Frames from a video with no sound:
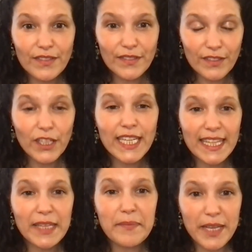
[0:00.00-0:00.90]
look
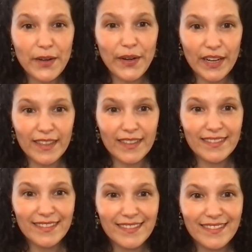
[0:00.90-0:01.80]
in the mirror.
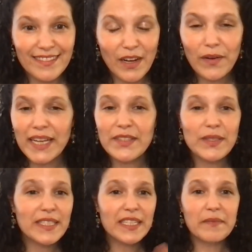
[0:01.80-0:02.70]
Okay, so
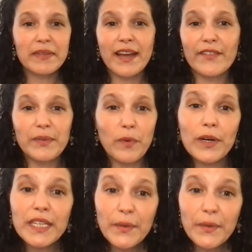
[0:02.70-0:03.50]
this can be every morning